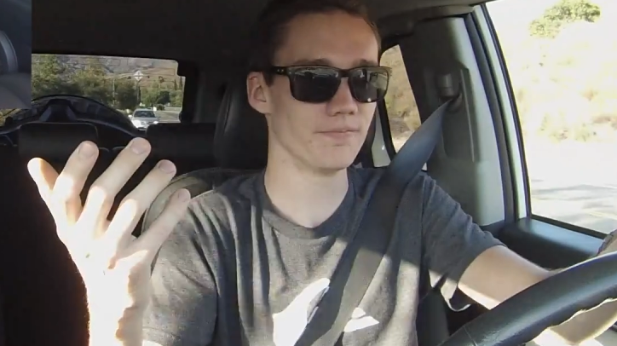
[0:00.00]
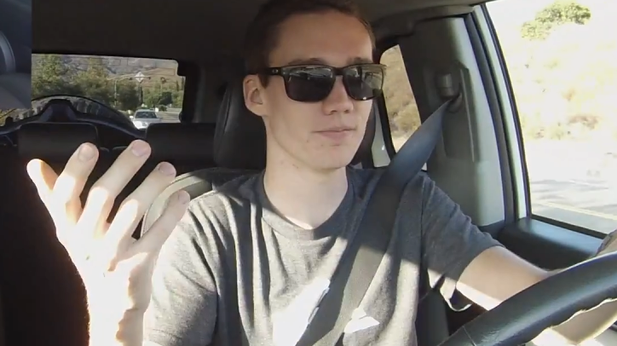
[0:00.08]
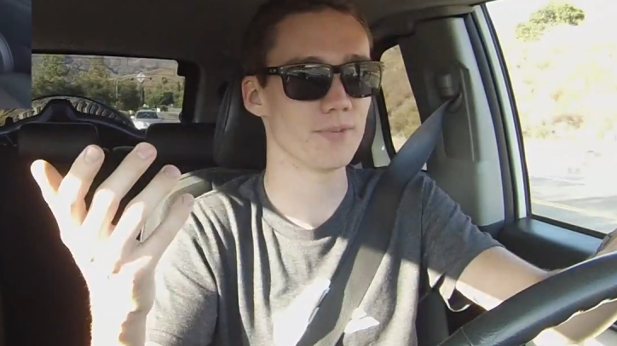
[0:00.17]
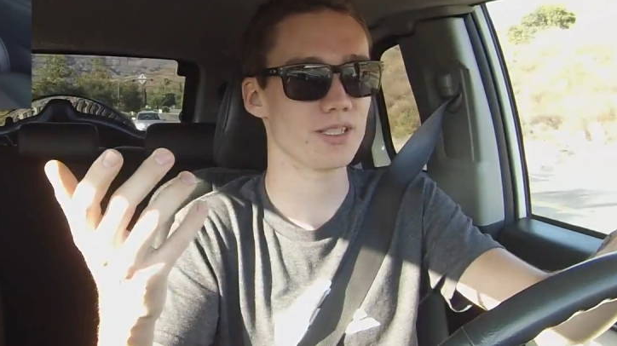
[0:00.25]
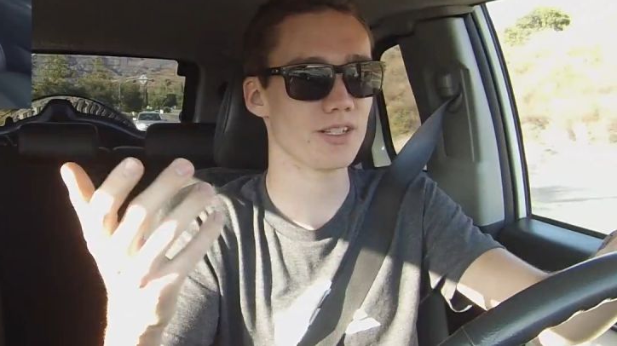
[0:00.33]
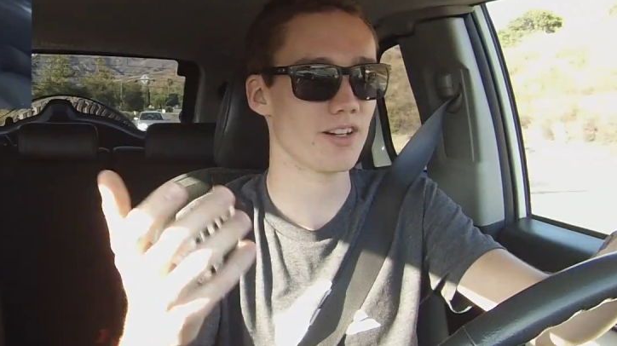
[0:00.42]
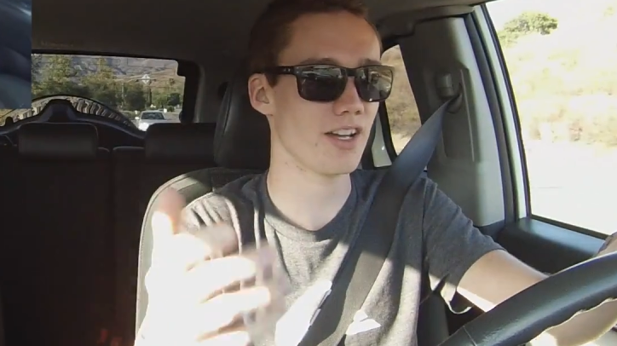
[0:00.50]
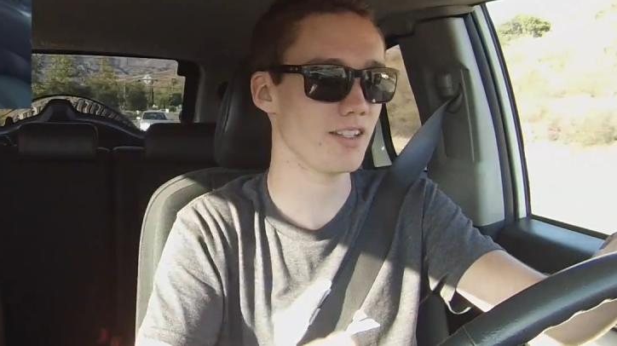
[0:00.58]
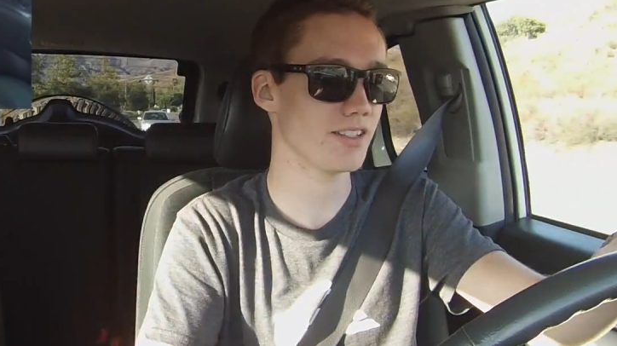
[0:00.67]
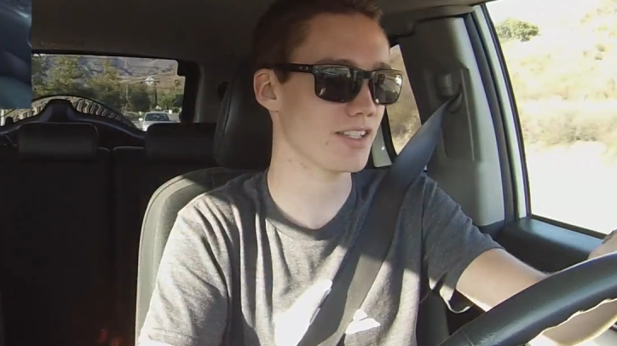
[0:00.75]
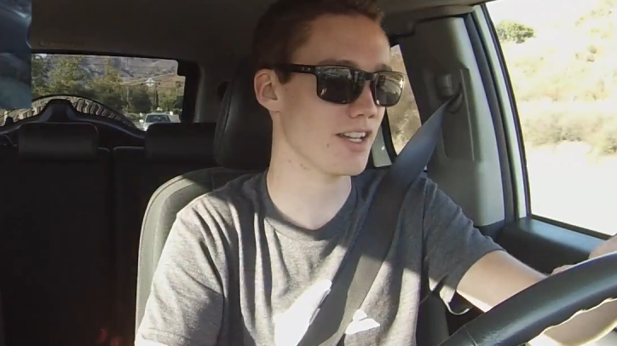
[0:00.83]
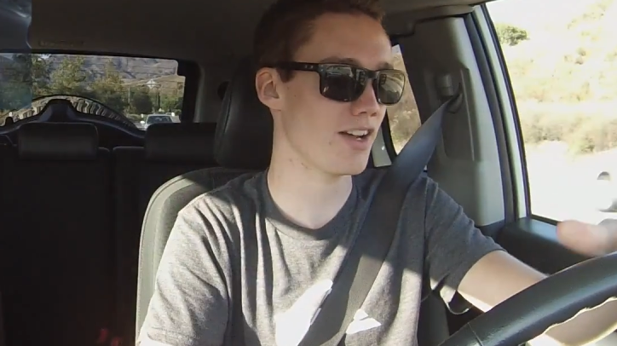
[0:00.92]
It's alright.
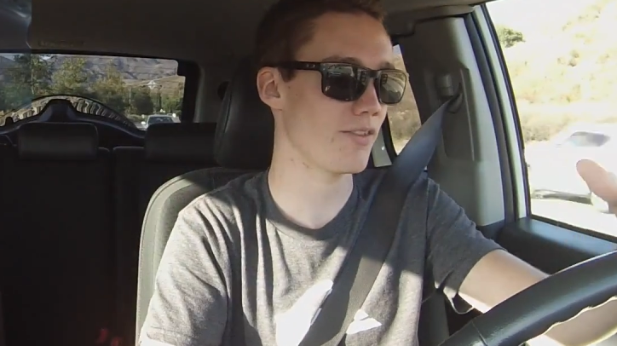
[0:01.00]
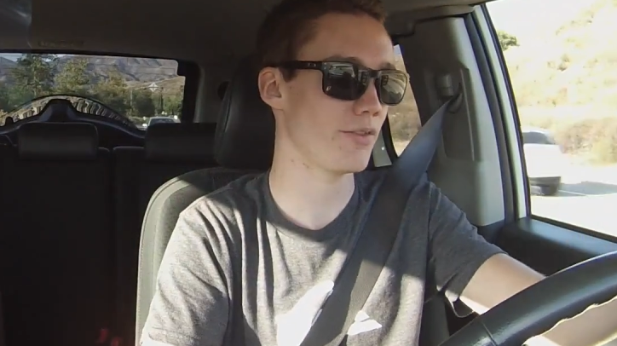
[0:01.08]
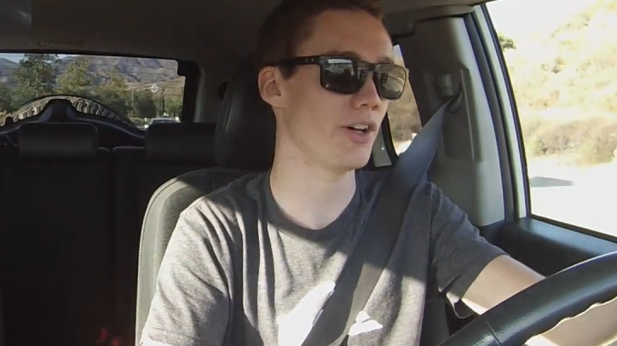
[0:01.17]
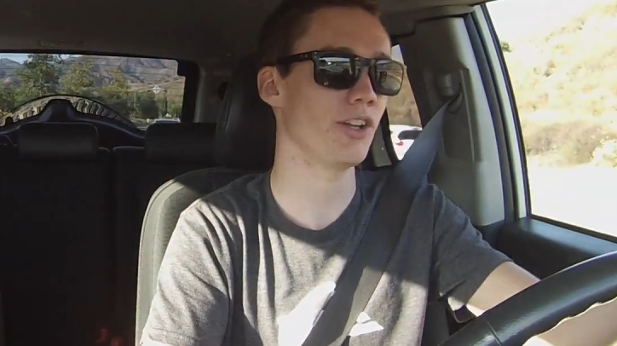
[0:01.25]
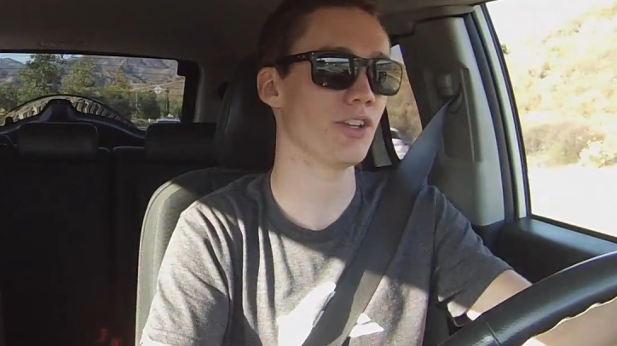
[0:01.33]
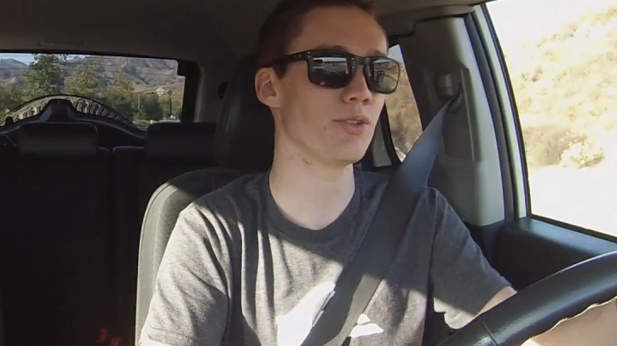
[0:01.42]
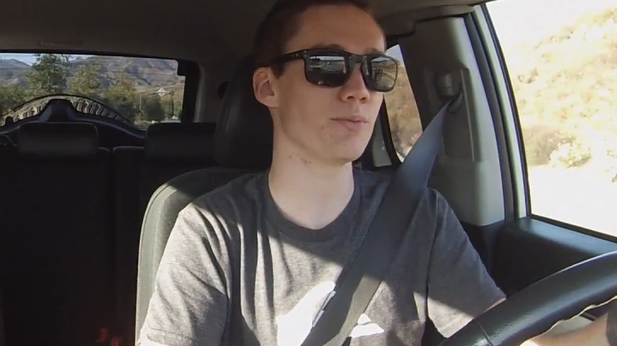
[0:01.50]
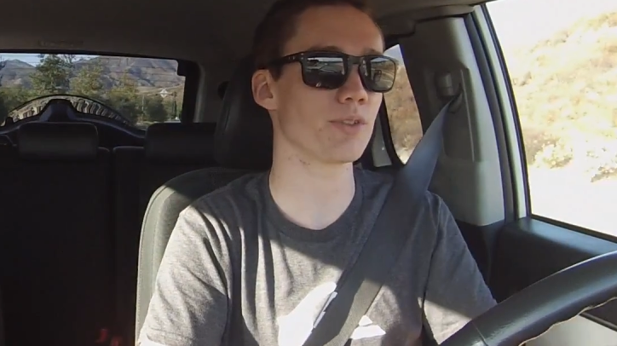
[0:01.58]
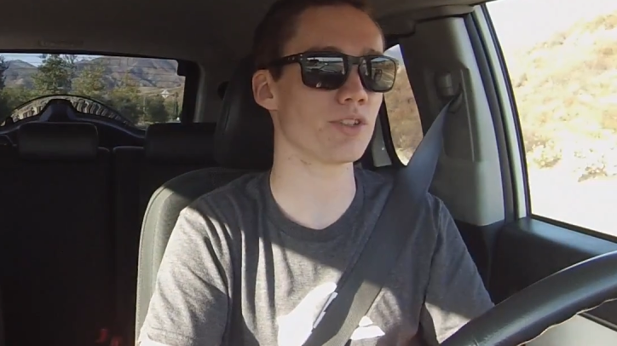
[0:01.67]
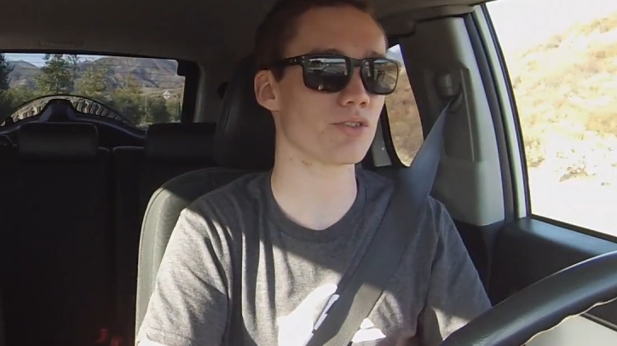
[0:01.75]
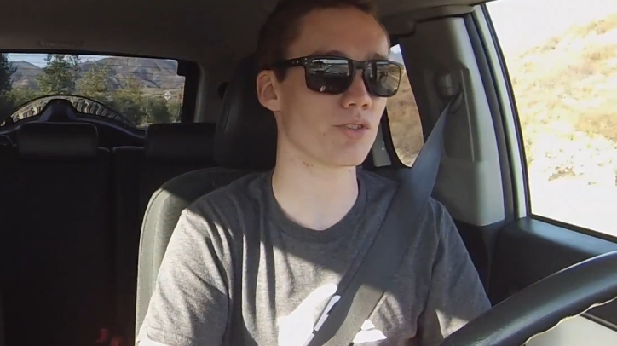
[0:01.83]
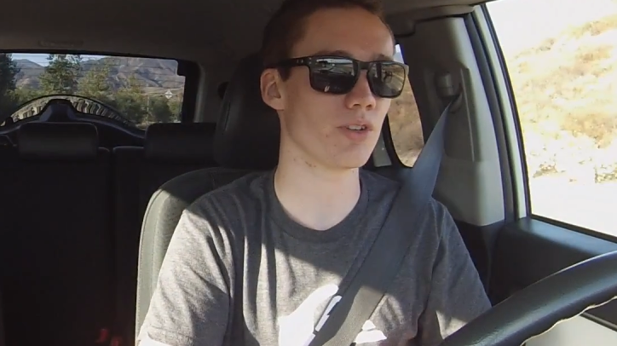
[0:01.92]
It's got volume
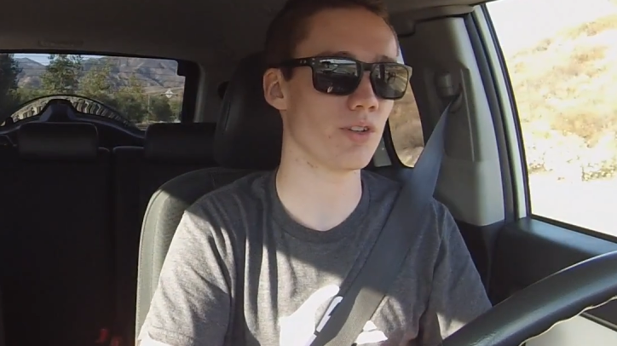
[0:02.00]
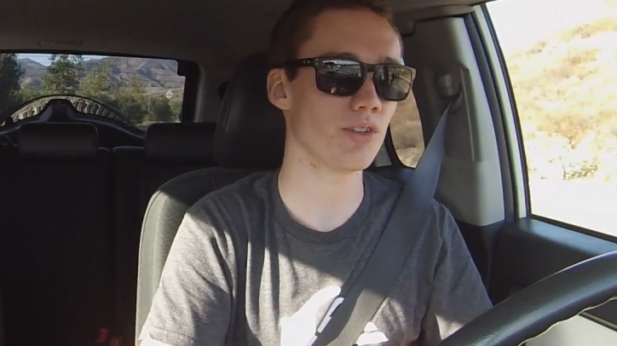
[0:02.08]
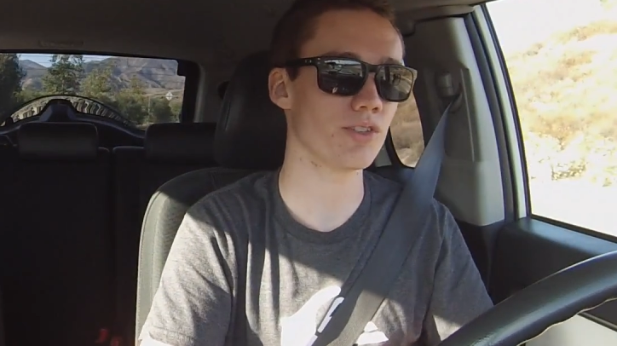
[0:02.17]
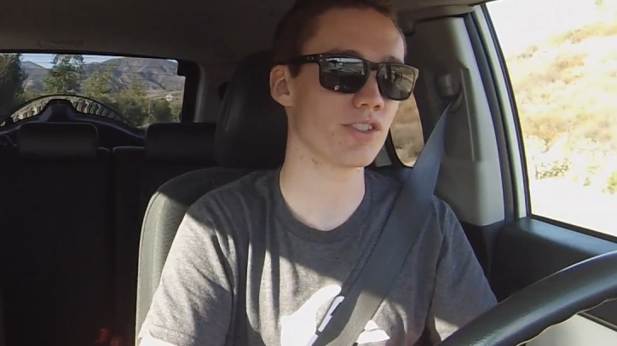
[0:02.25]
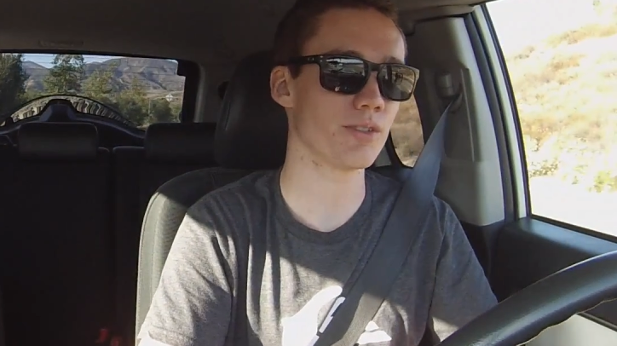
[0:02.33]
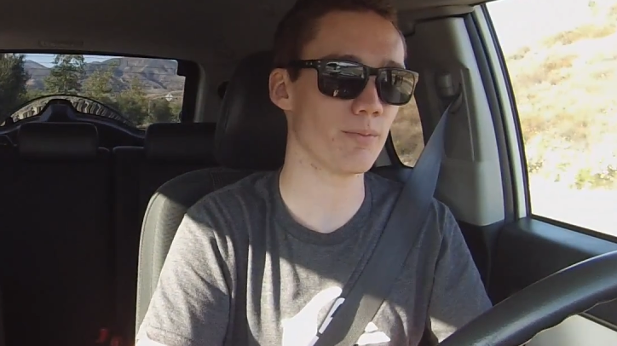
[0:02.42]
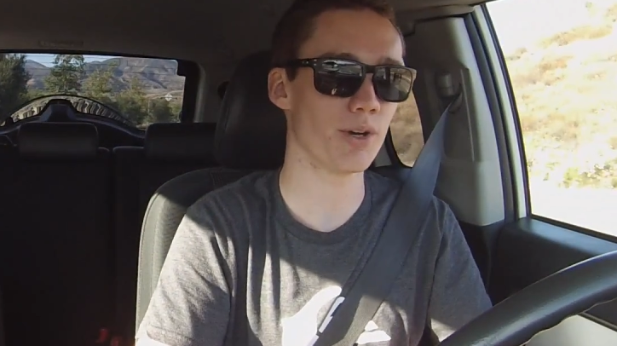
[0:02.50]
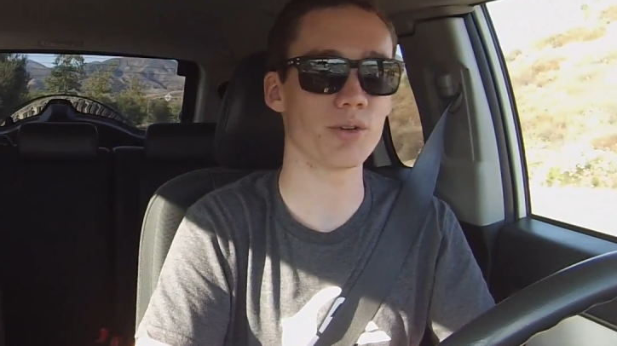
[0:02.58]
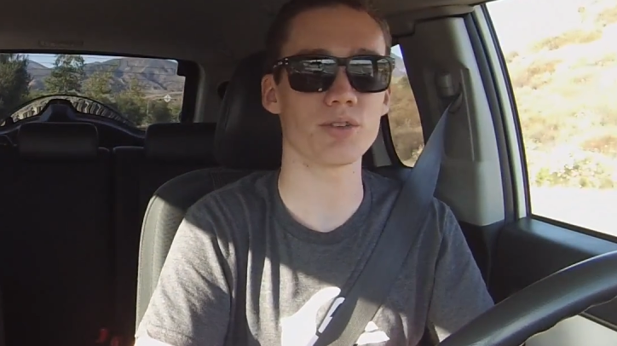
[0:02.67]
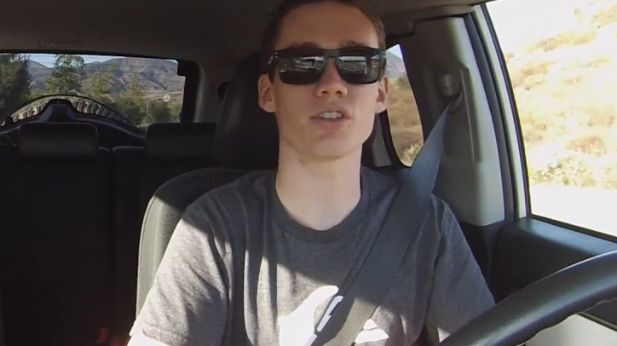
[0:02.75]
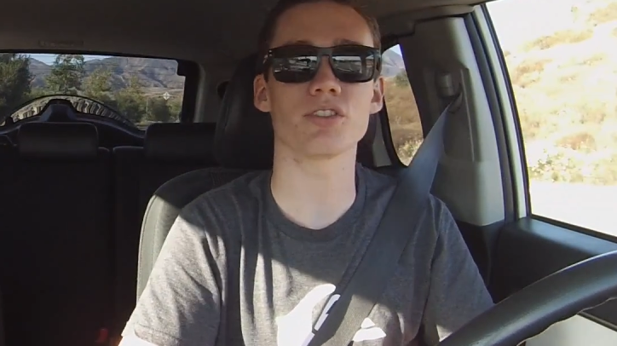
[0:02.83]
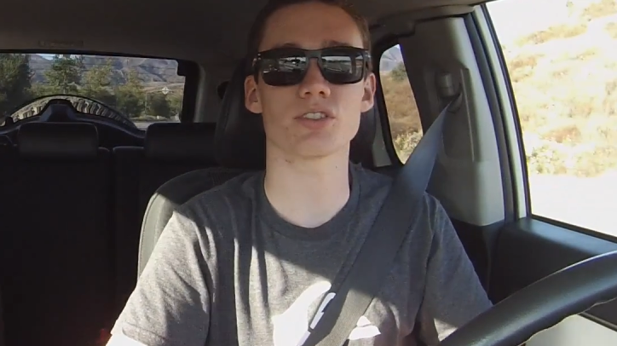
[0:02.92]
controls and
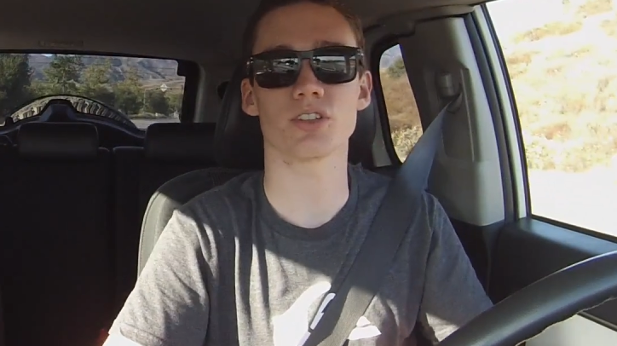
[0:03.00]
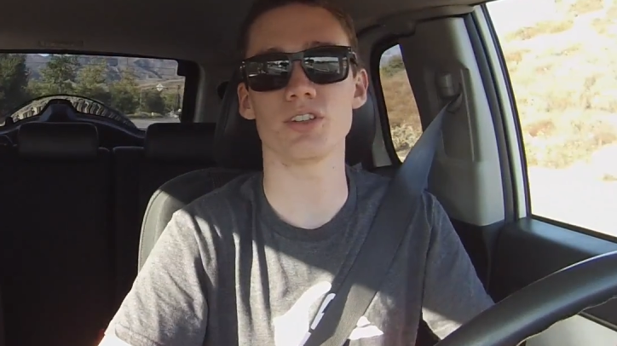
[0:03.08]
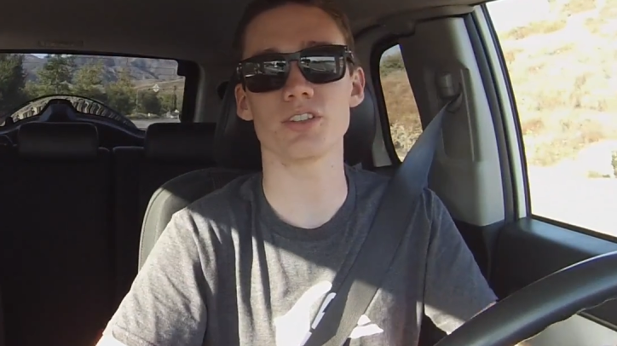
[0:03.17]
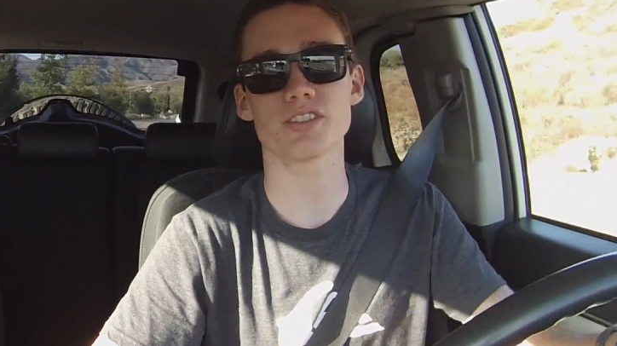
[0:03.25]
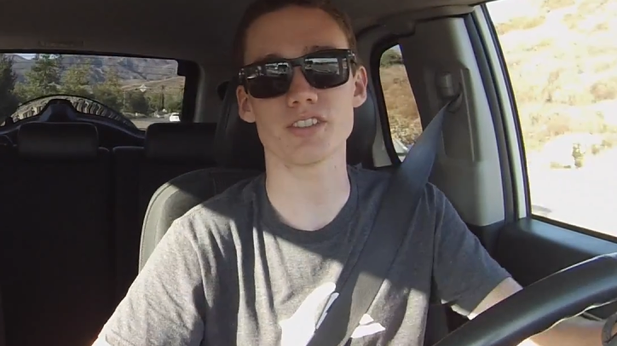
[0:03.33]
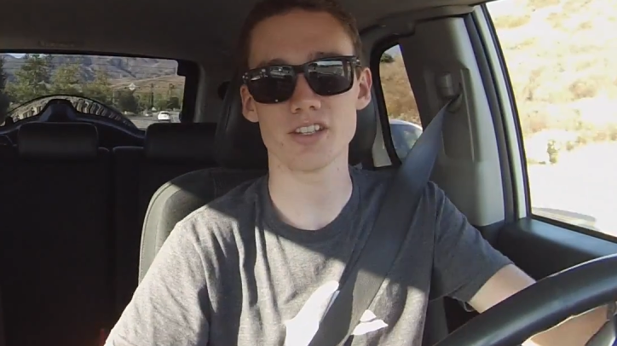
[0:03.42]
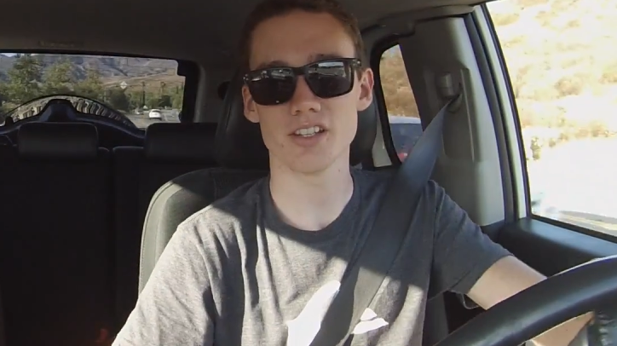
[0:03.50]
mode controls.